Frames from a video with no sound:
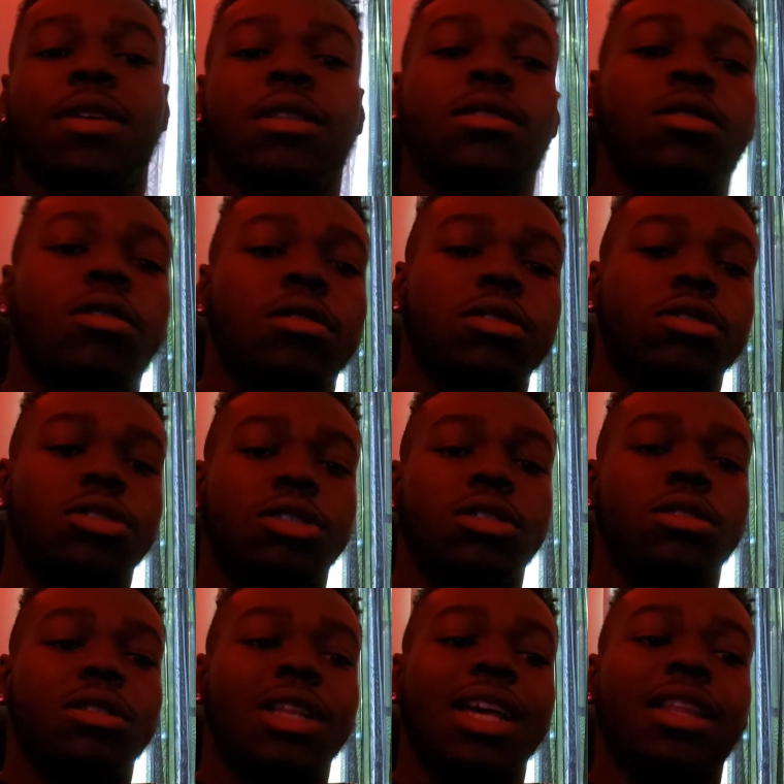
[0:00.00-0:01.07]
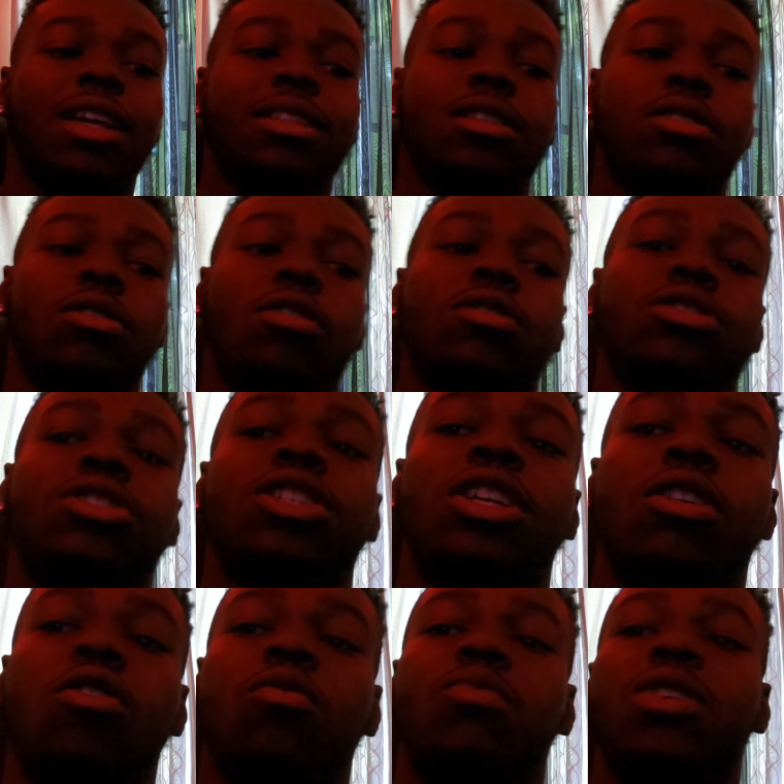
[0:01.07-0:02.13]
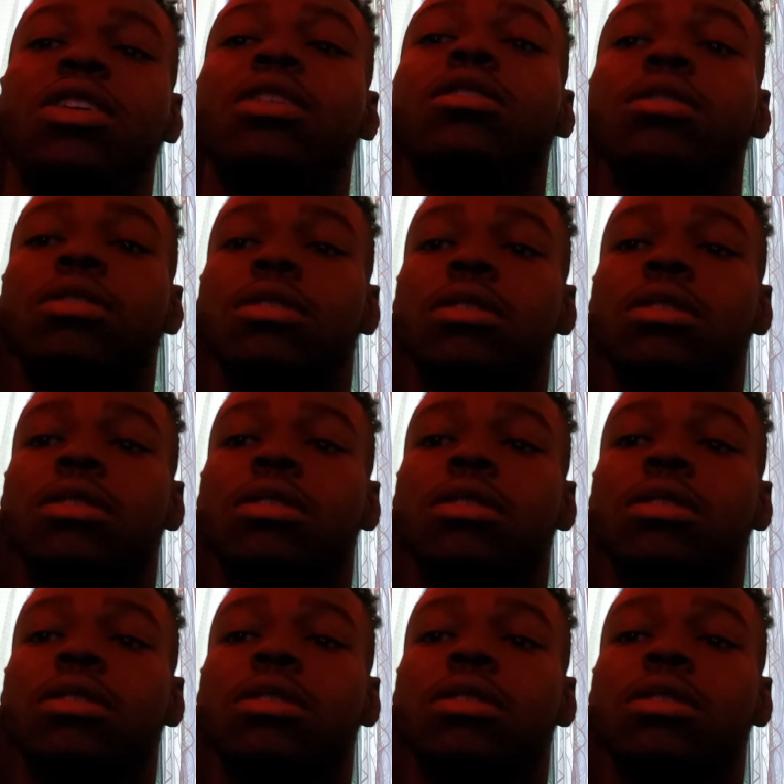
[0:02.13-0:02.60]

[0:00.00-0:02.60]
be talking that like talk shit on me.